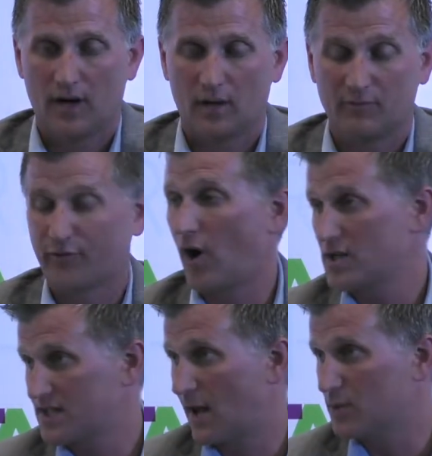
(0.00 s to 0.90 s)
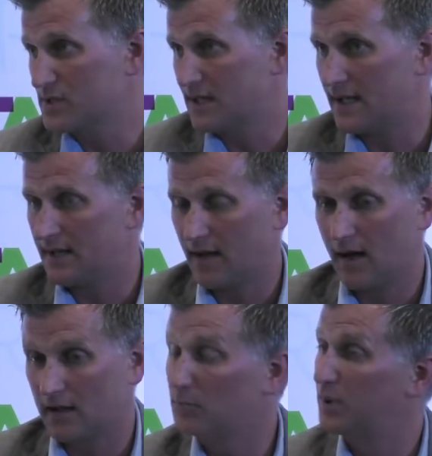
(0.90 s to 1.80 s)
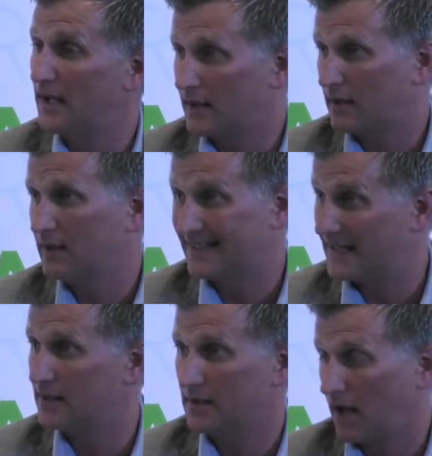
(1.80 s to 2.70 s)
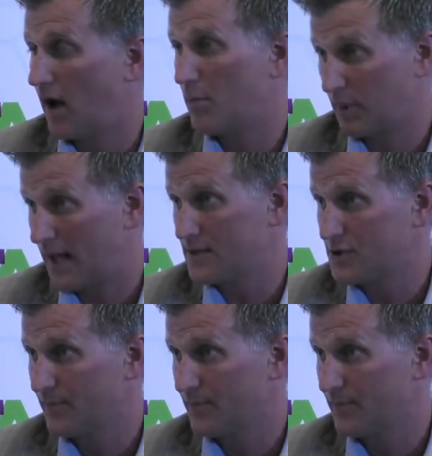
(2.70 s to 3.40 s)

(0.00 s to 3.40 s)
for us, that was the Complete Clean Car Pledge.